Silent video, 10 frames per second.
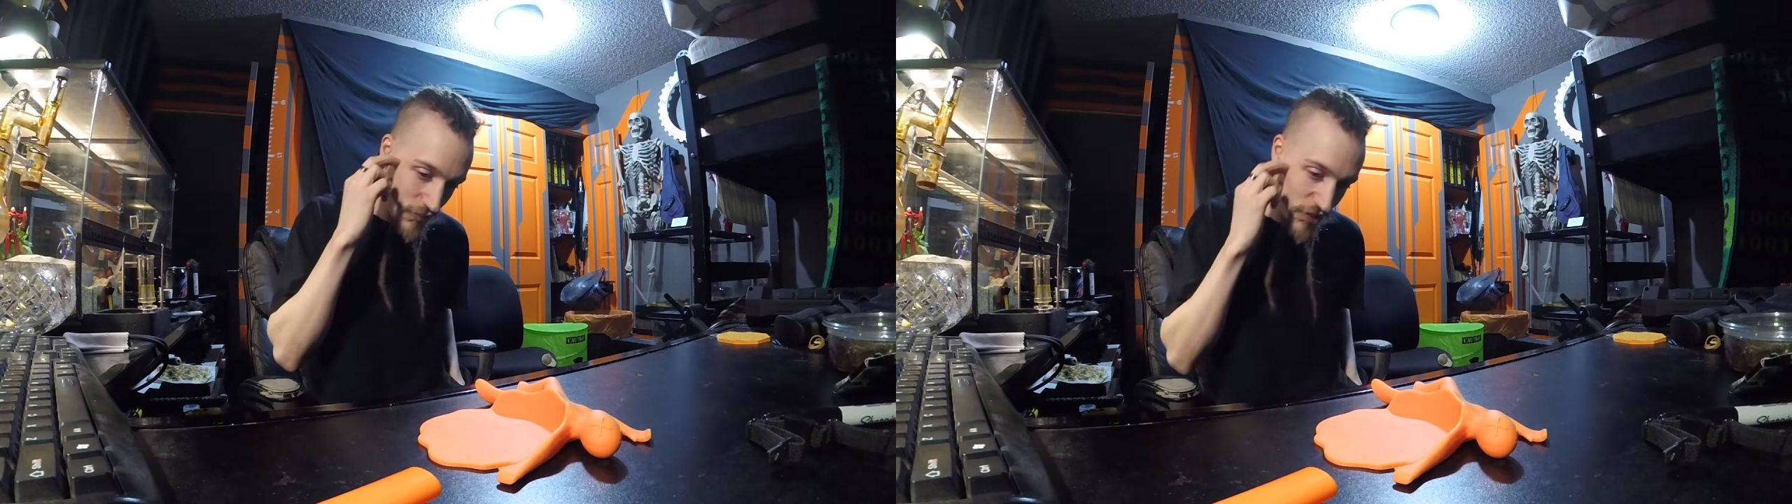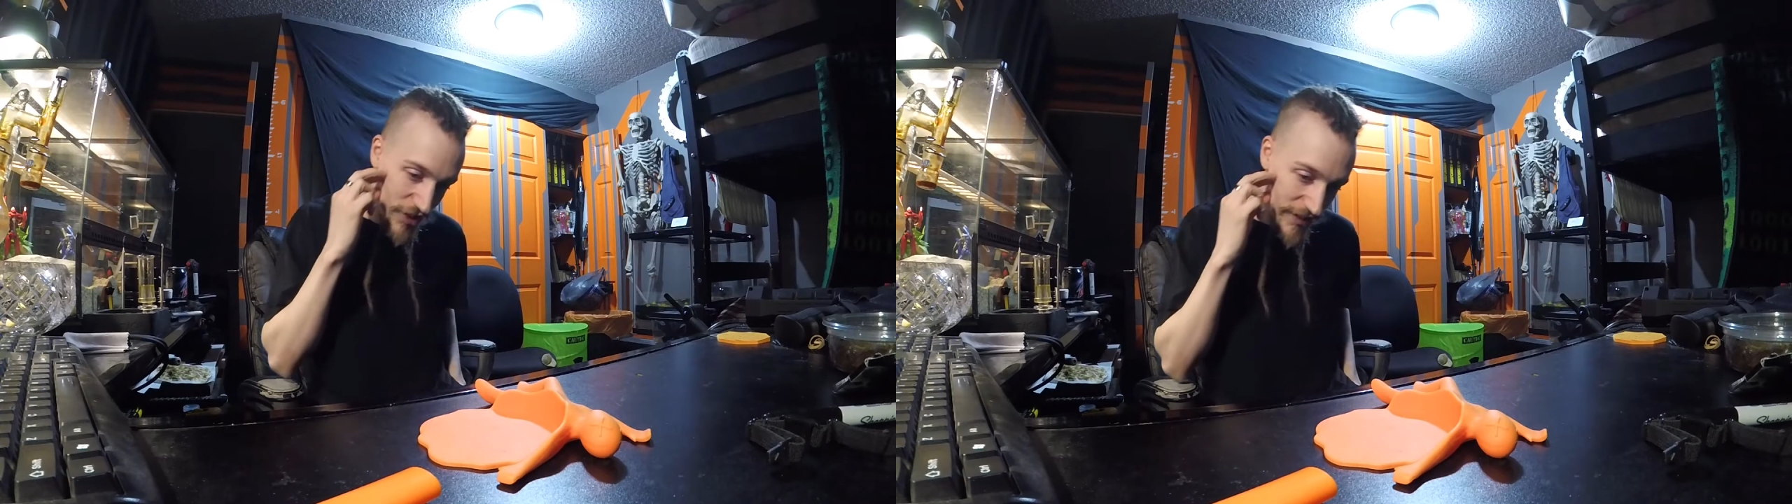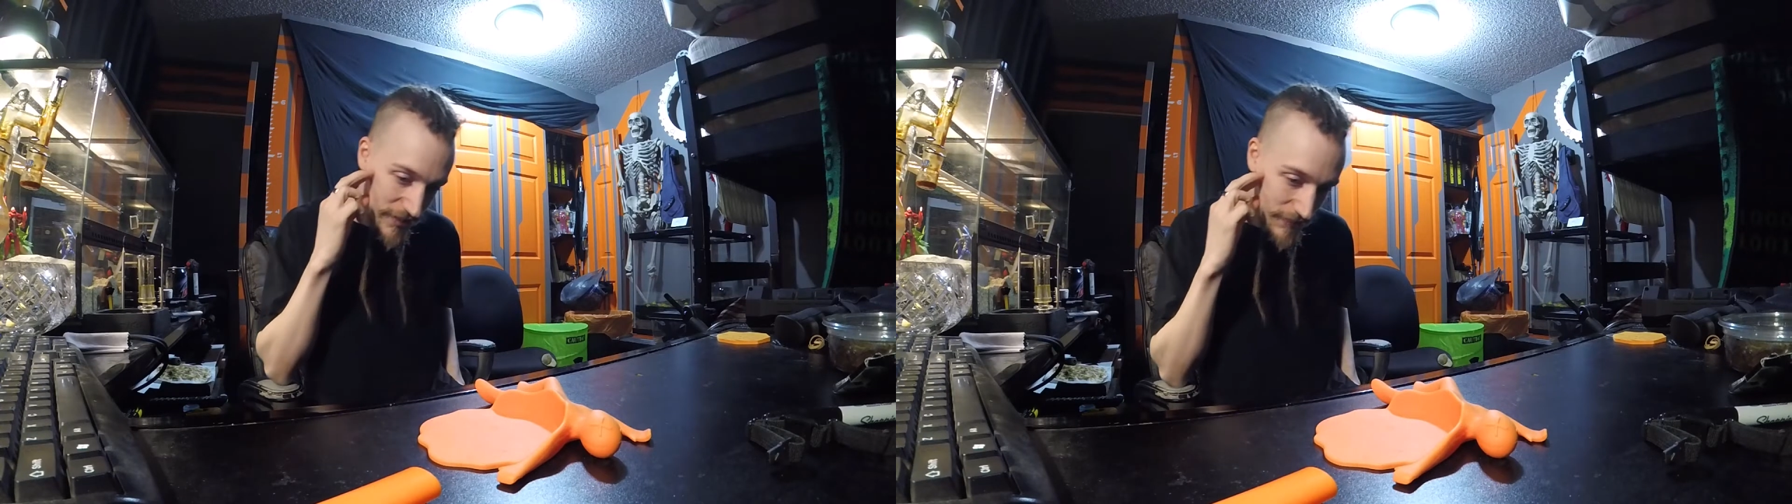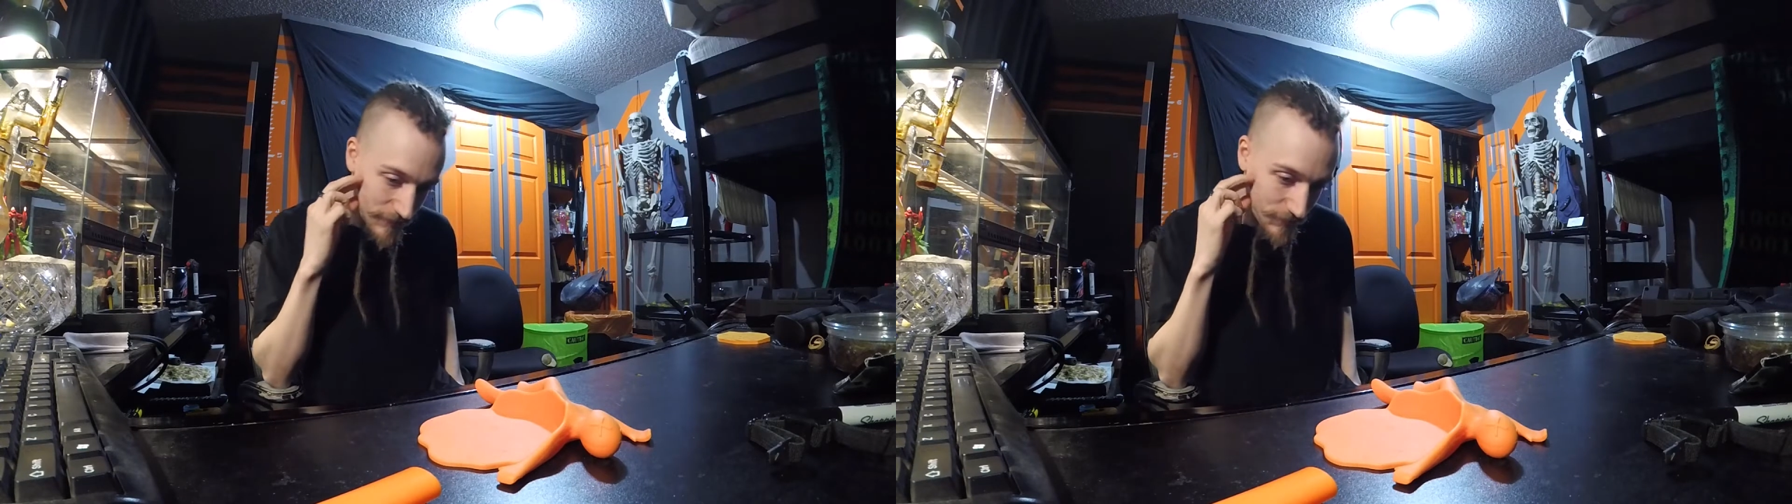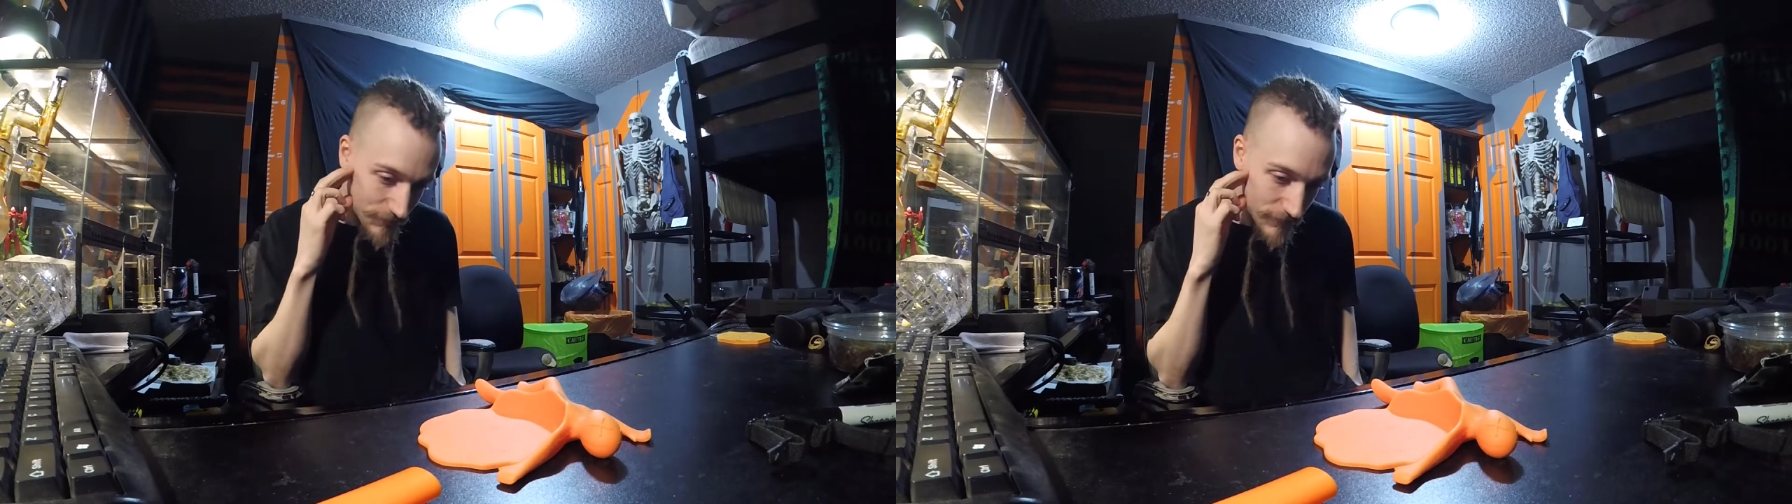shit.
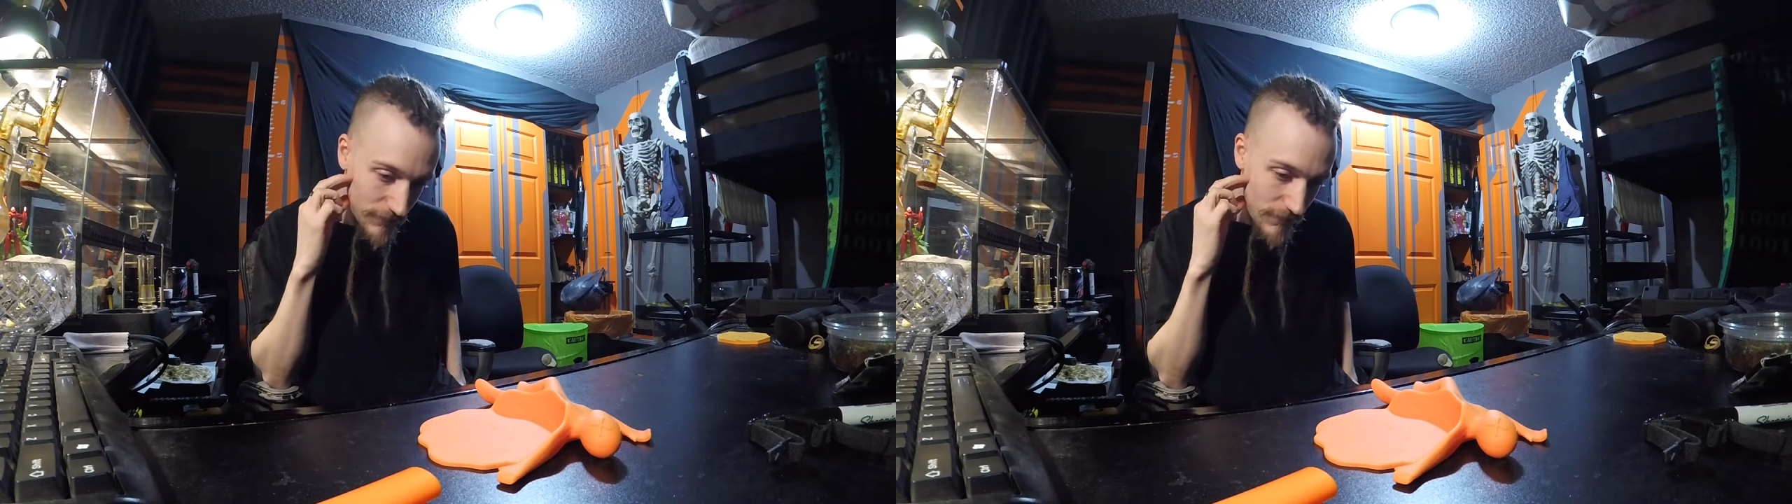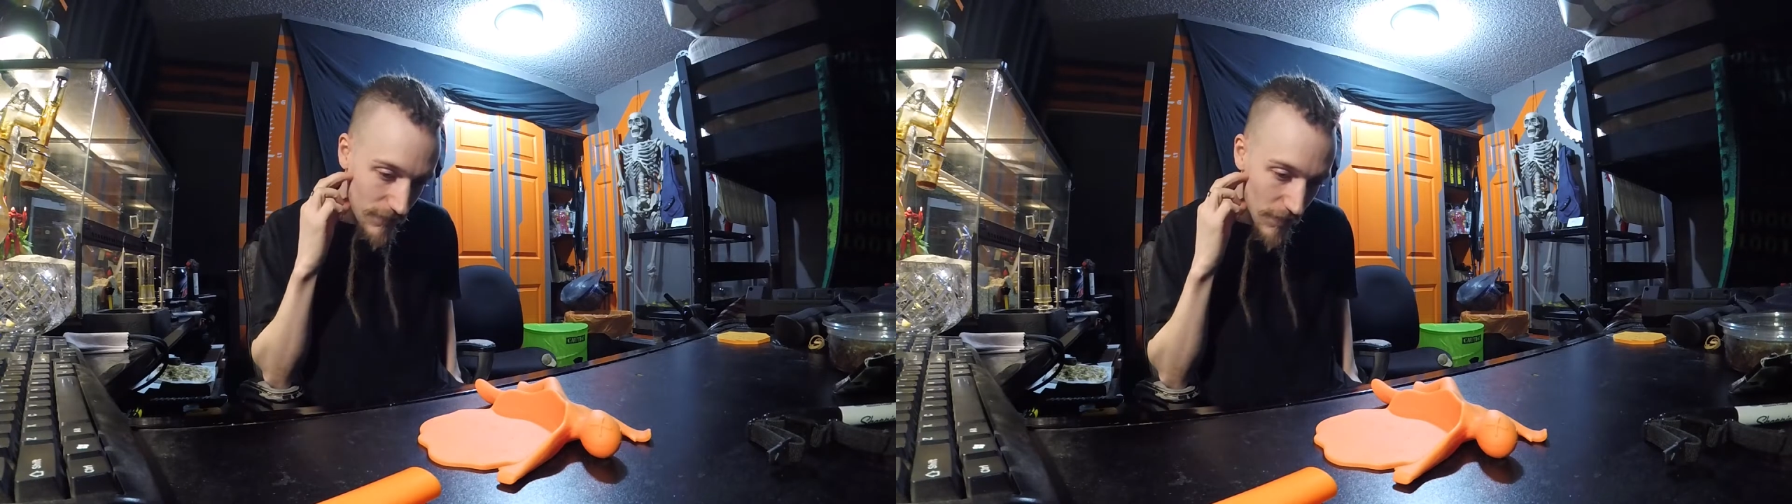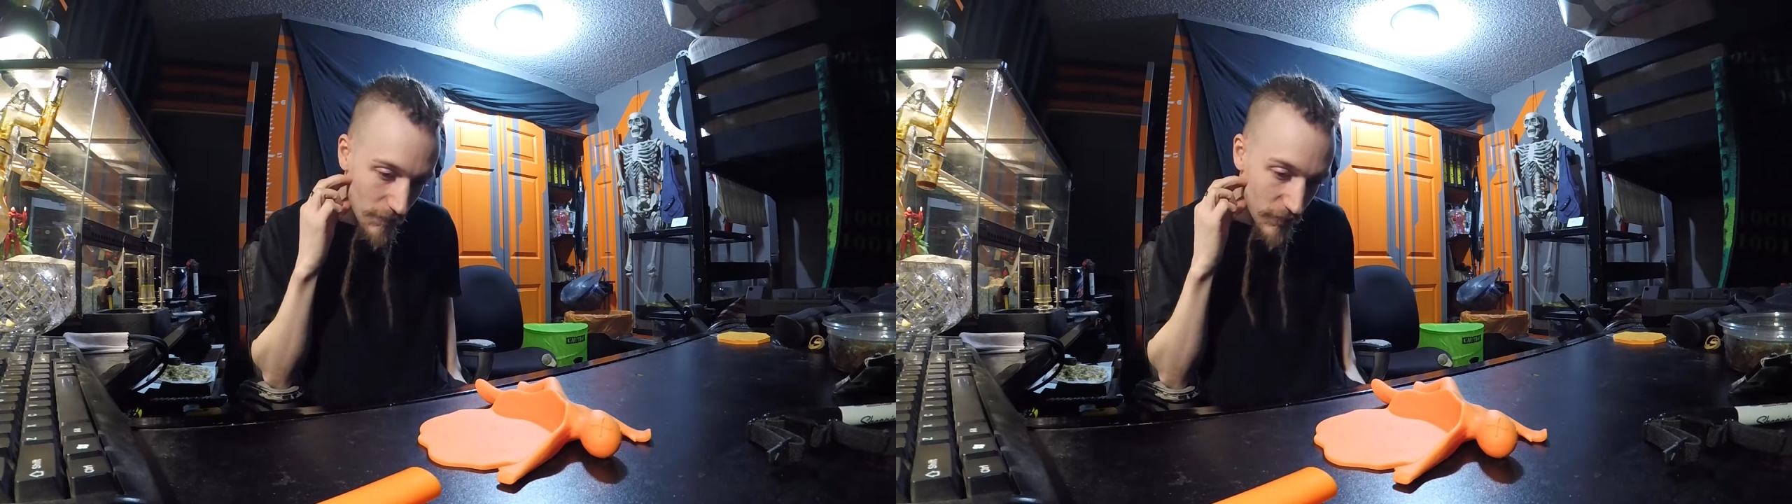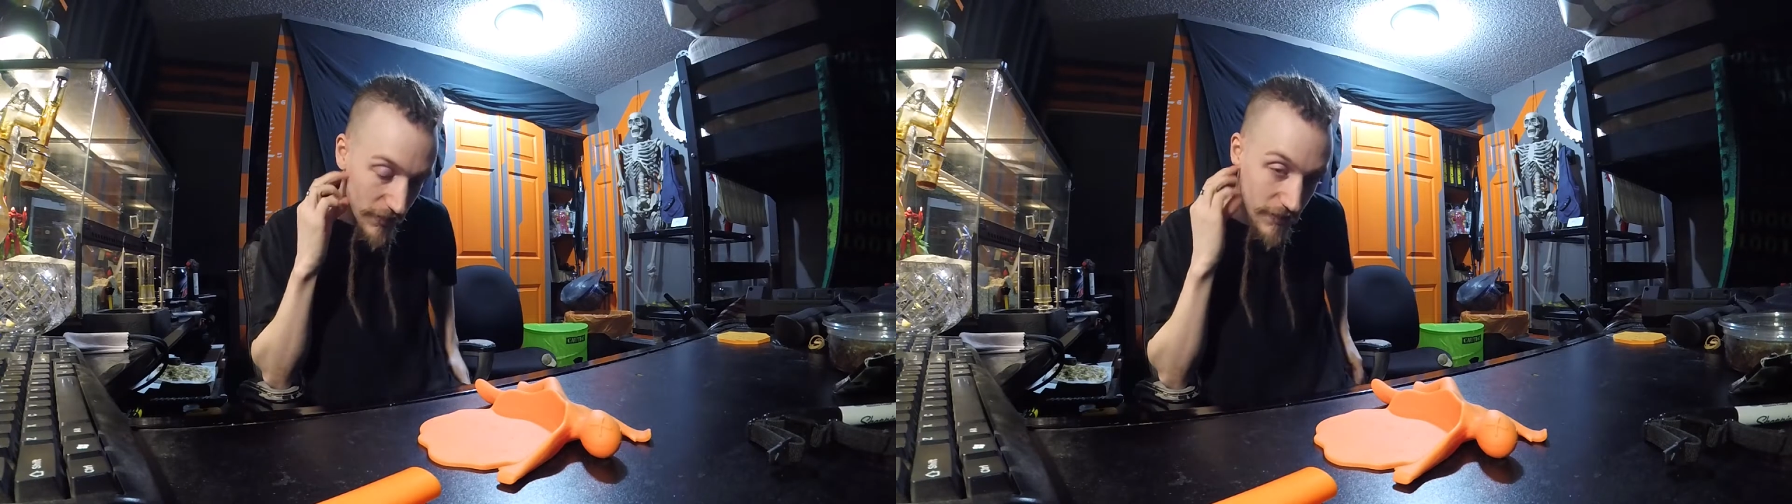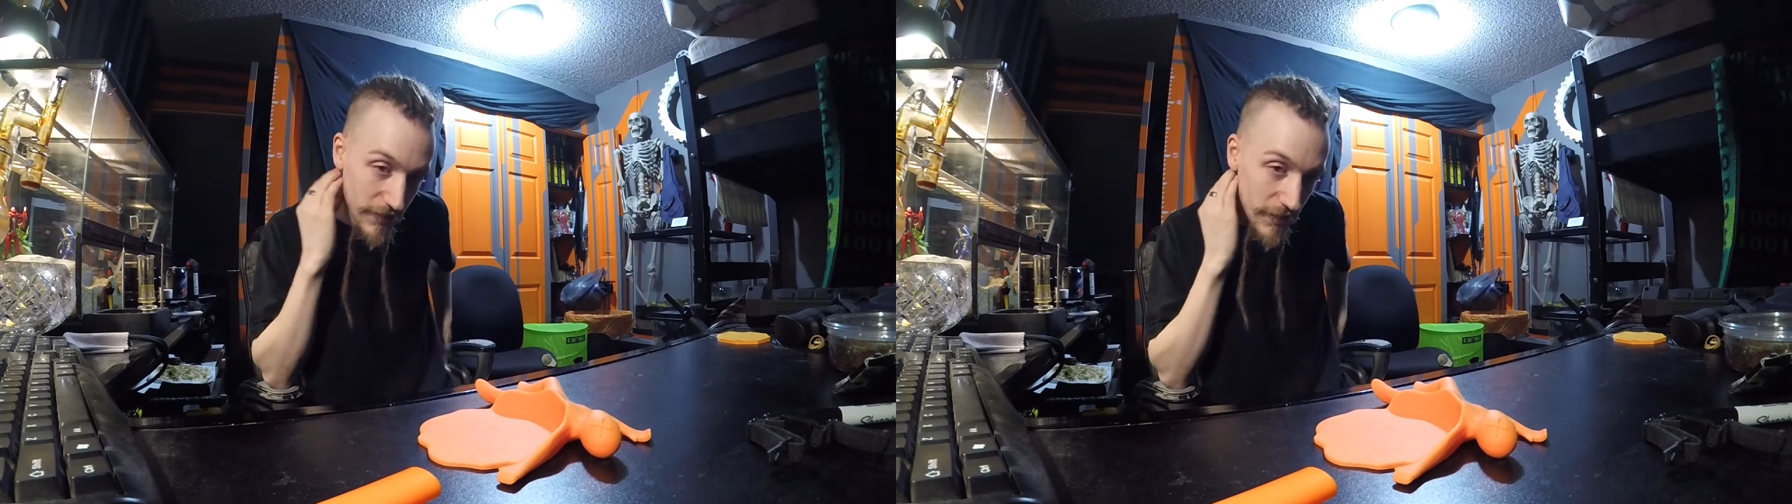But,